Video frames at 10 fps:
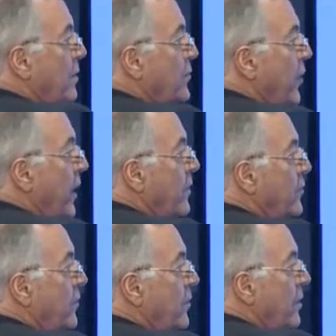change
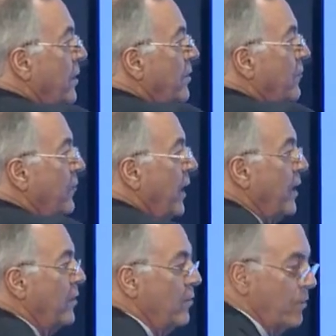in the, in the
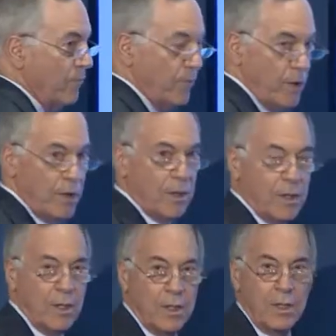value of the
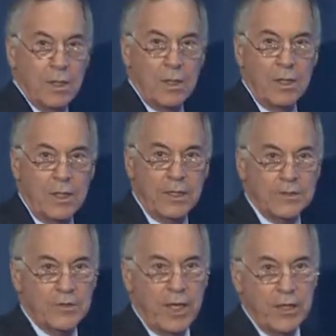uh,
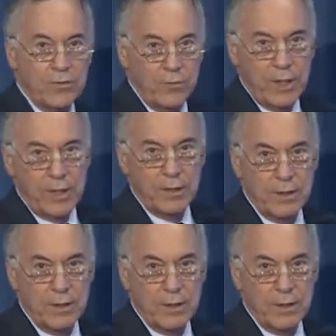exchange rate.